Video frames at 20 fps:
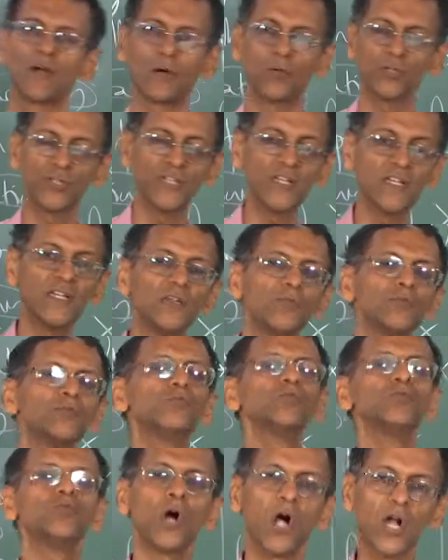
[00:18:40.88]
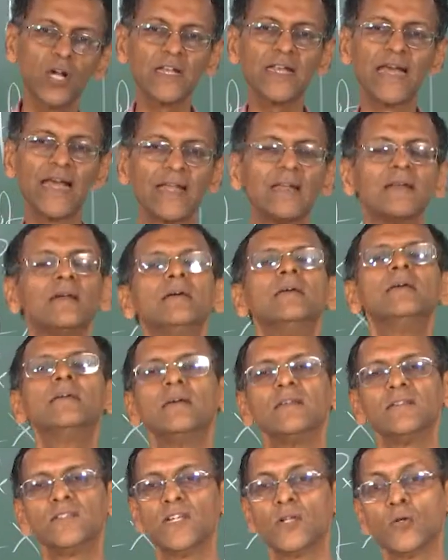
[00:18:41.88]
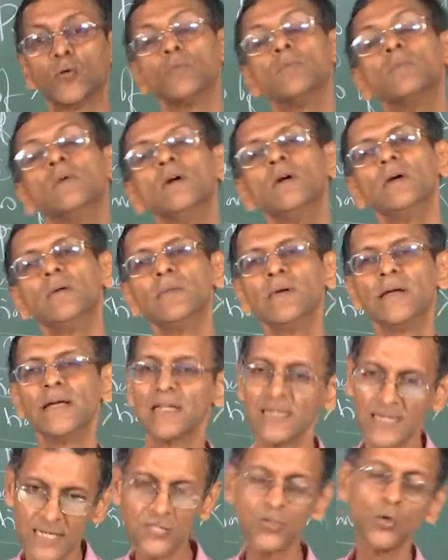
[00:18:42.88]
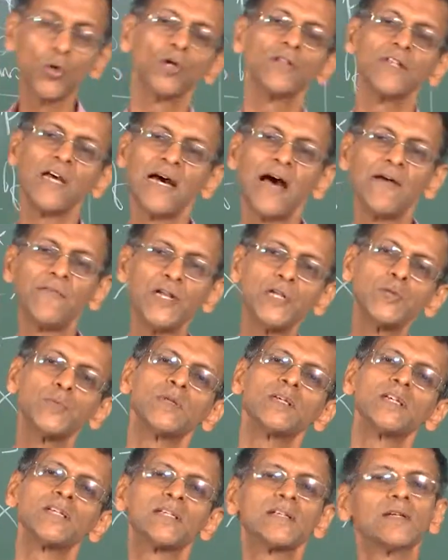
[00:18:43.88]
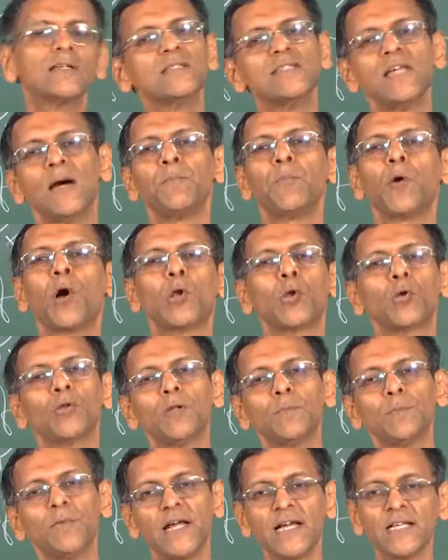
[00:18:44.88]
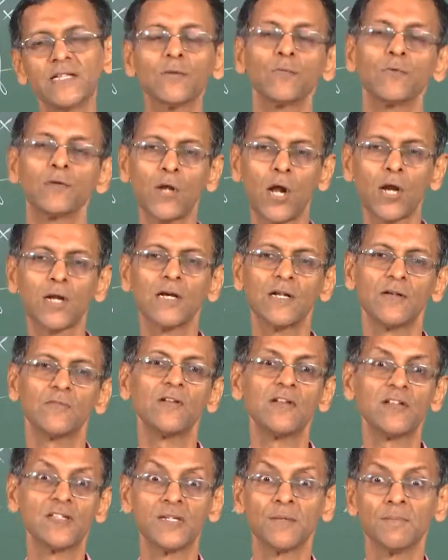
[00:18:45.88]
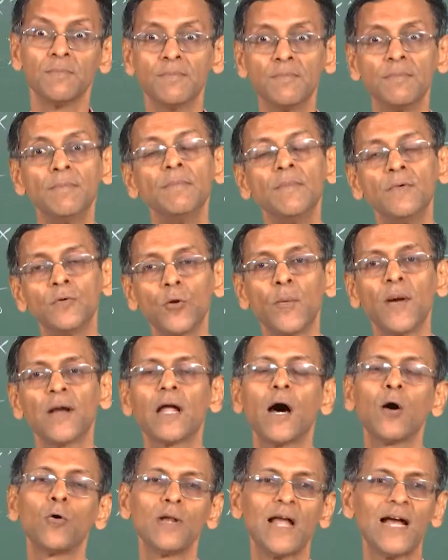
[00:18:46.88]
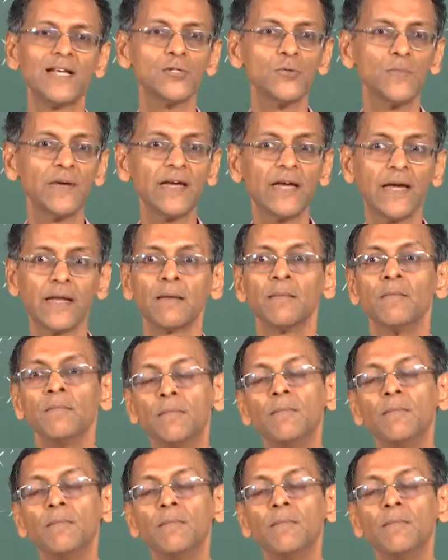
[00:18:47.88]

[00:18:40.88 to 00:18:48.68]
Cauchy, you do not get 0. It will just go, the average will just jump all over the place, it will not converge, no matter how large you make n.